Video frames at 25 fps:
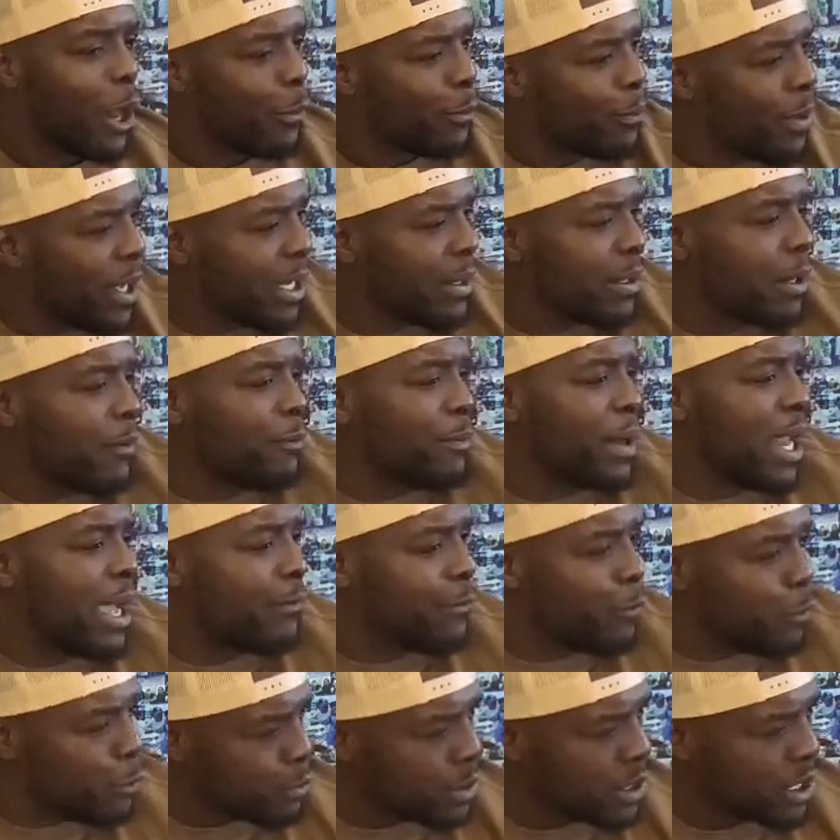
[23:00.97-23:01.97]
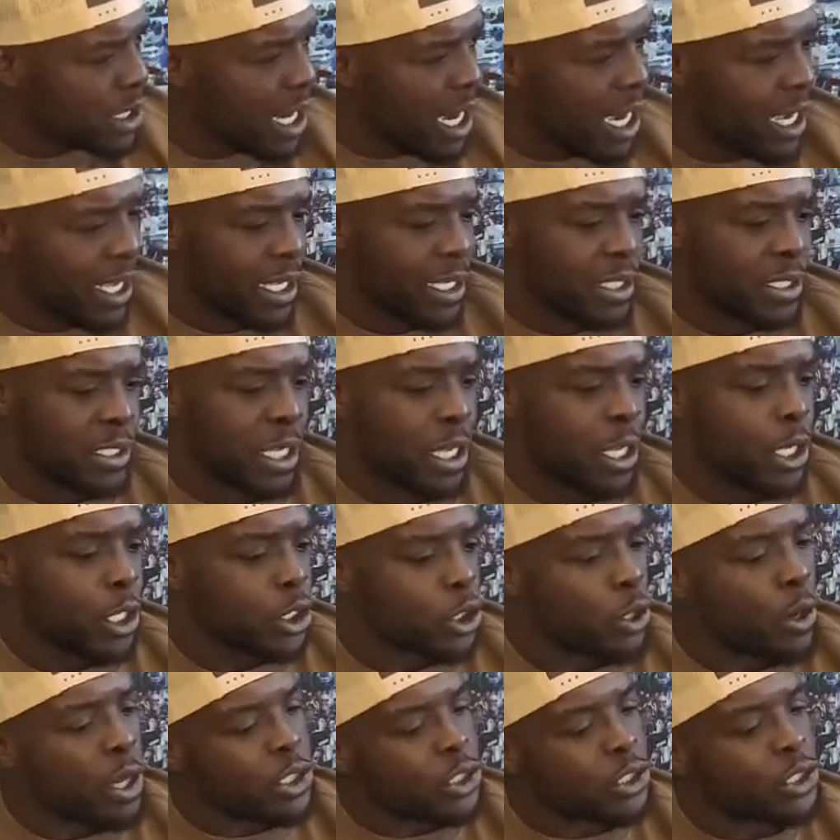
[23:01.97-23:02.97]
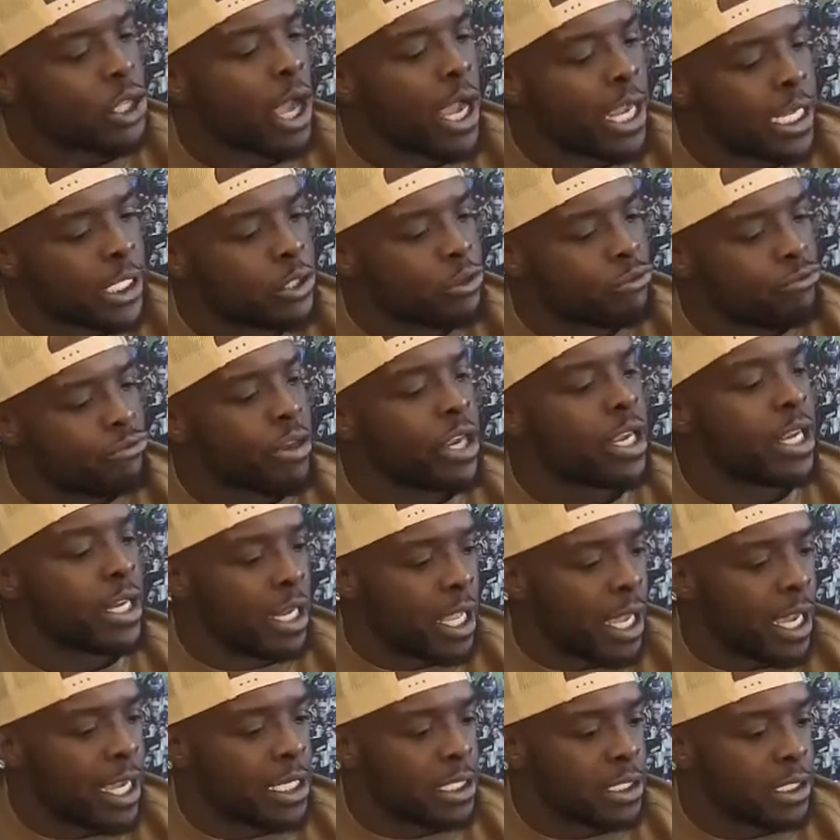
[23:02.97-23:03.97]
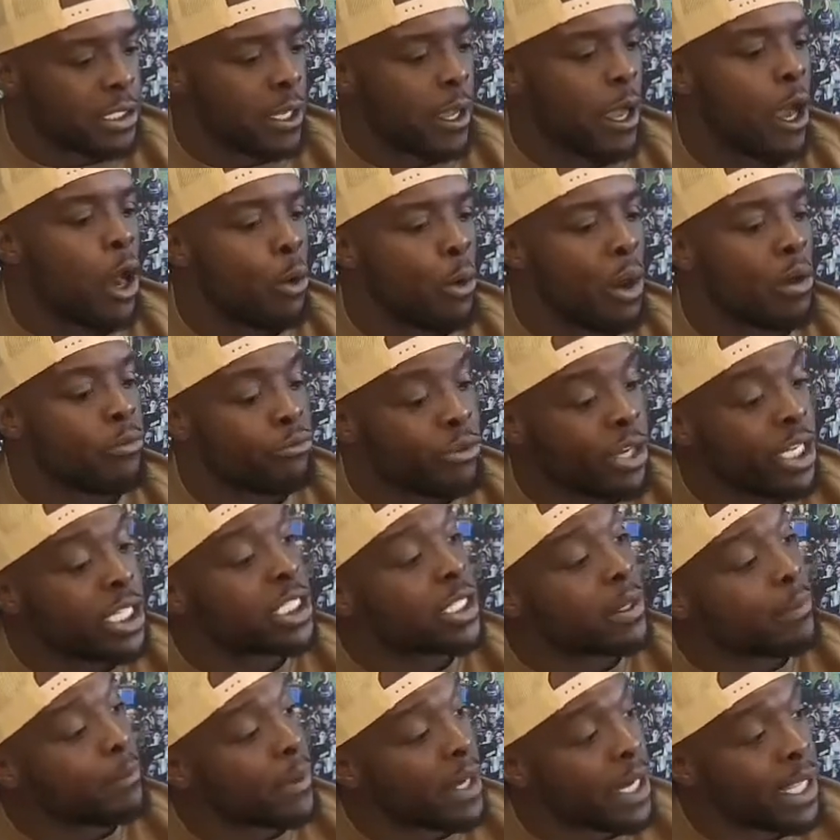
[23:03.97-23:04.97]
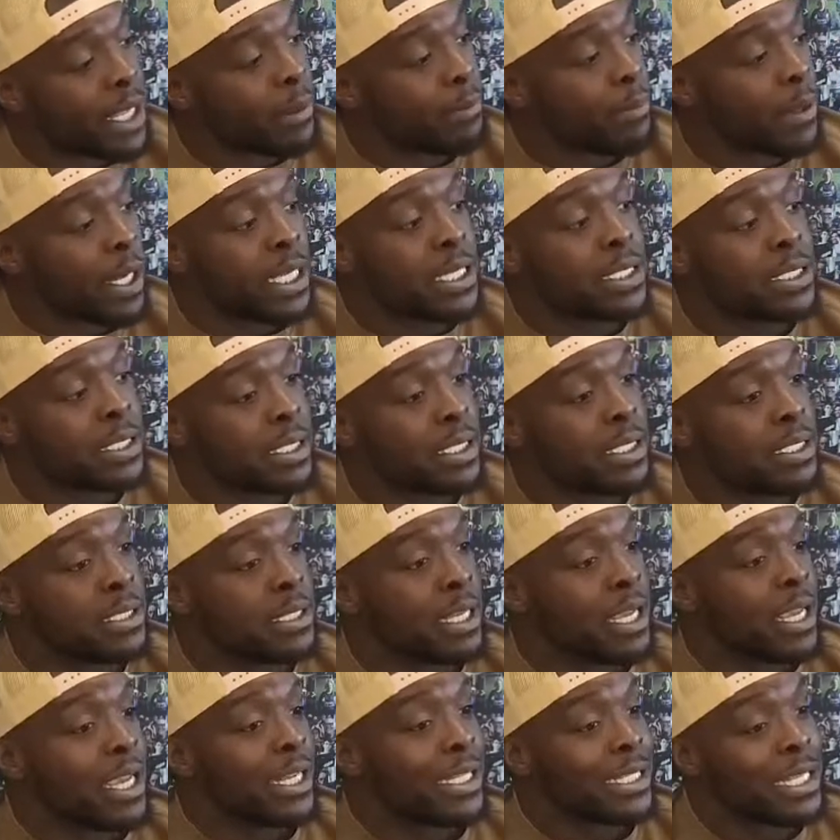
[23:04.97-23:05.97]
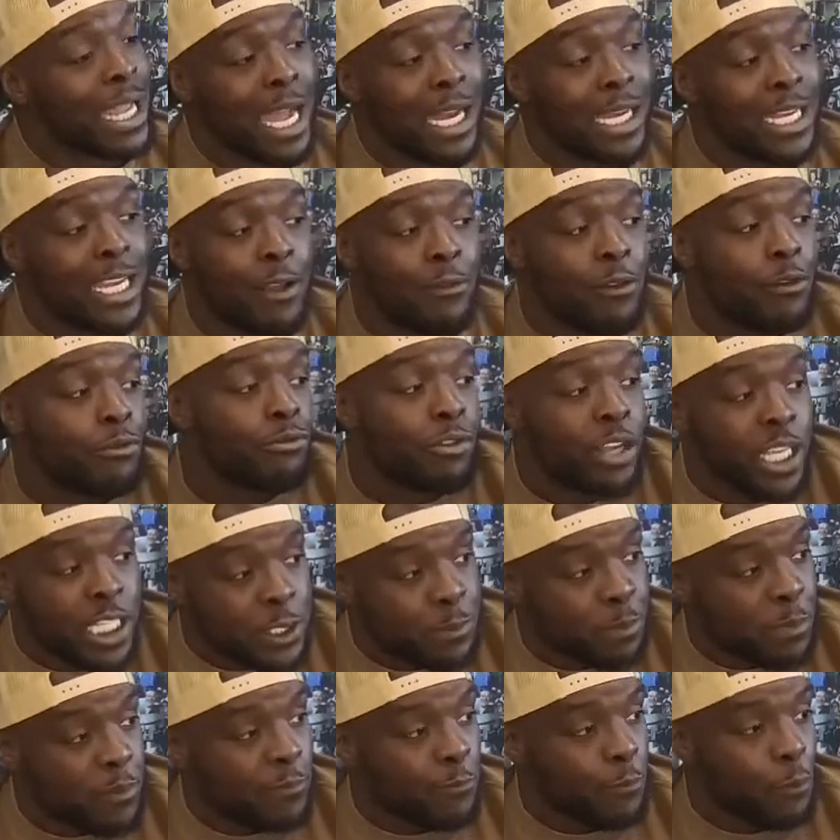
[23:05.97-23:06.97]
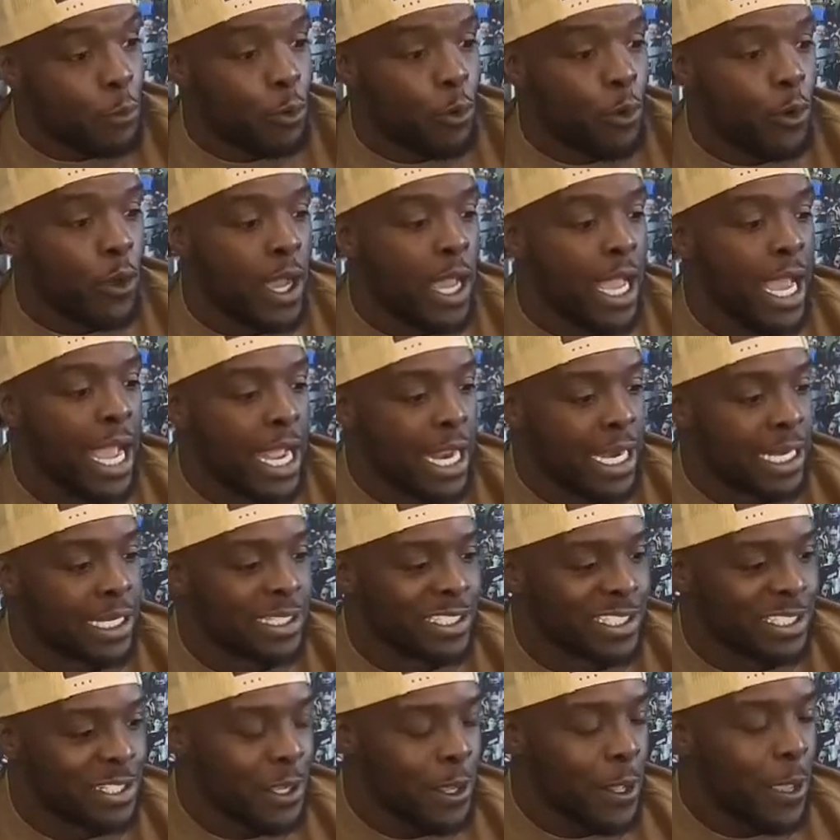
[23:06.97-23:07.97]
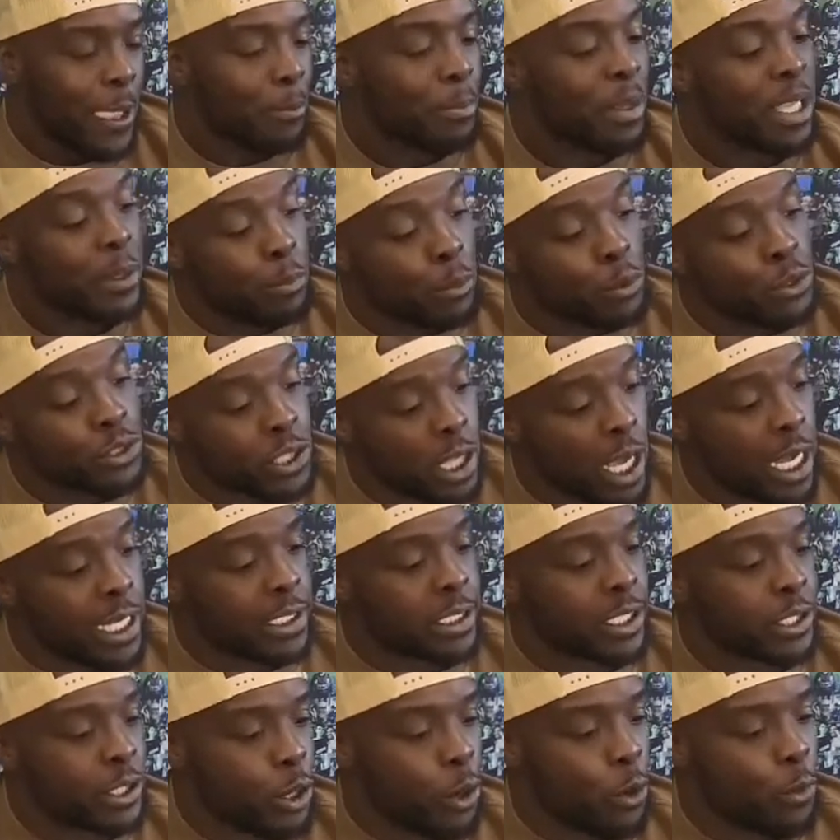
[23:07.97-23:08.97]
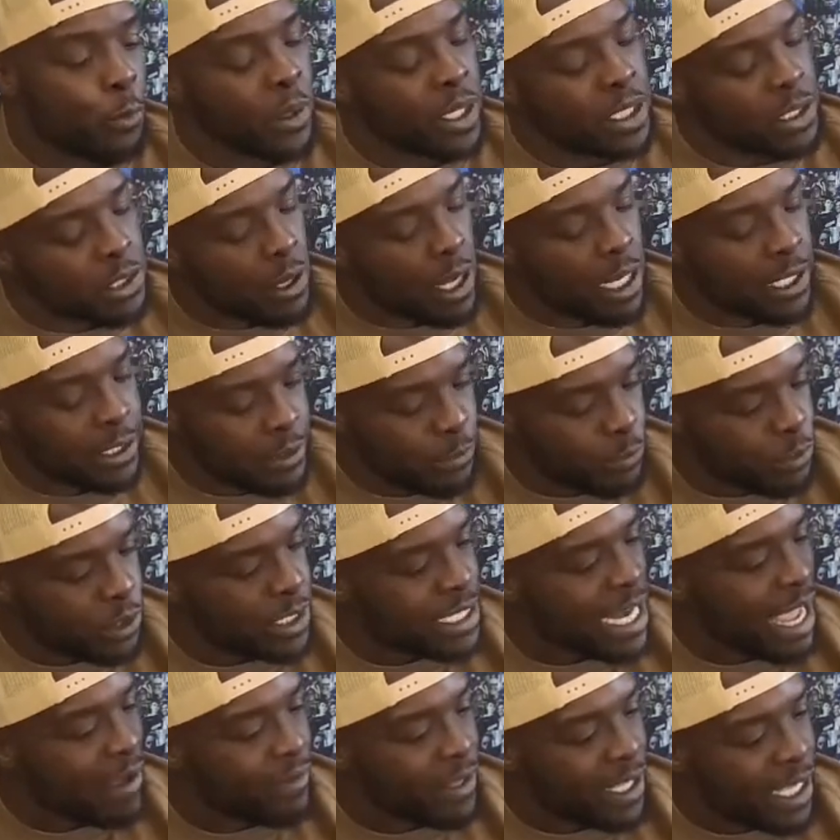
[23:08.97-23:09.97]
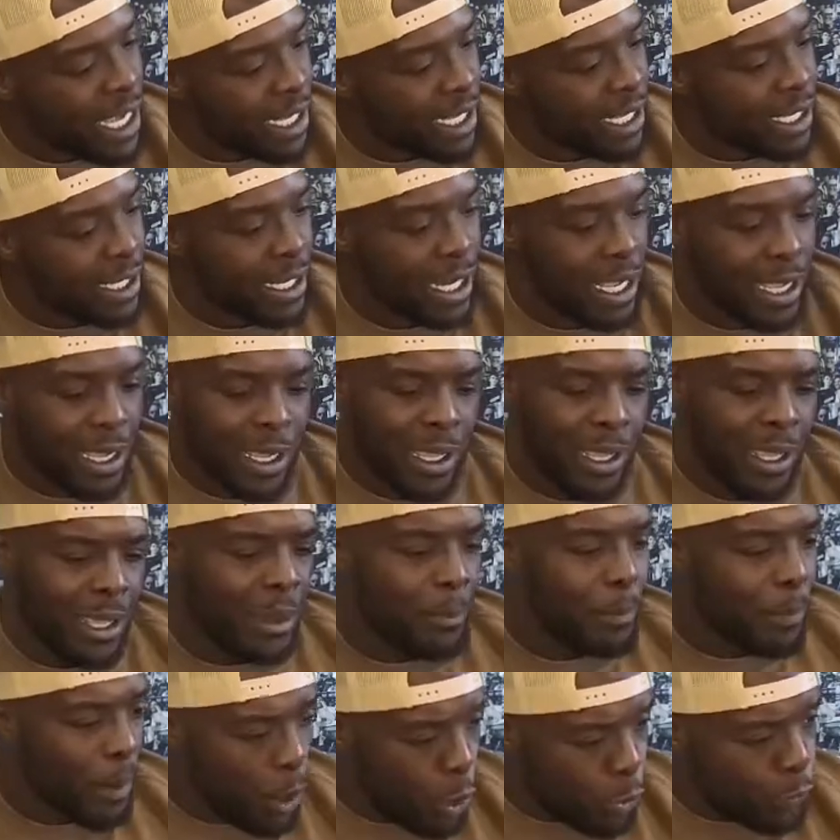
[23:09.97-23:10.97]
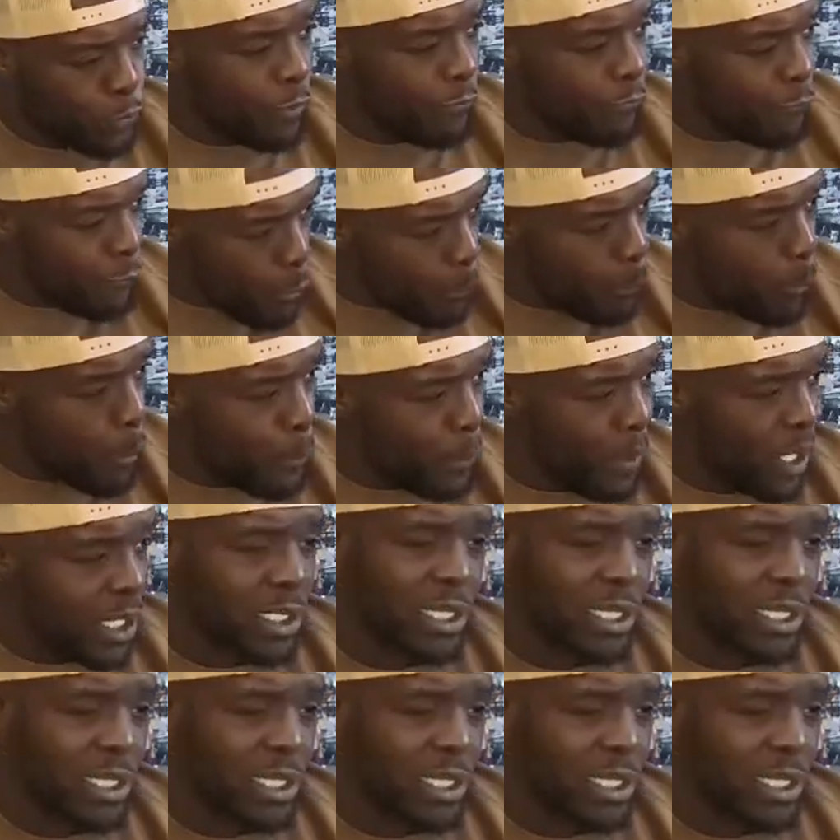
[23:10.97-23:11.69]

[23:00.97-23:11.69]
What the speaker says: how big the platform Sky is. So I started to realise, oh, I'm reaching places that I'd never reached before. And people started to know me, so I was navigating that. But on the football